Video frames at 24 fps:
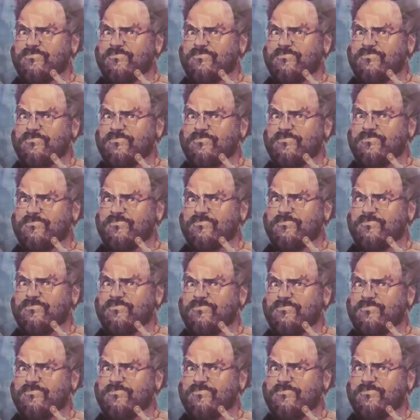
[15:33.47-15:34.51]

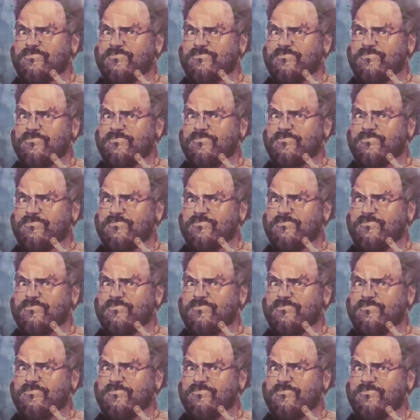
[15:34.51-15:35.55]

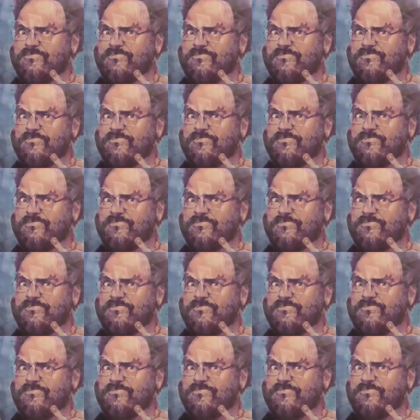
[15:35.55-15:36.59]

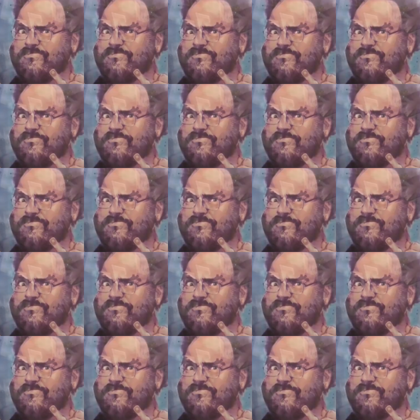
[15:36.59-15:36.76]
This person isn't speaking.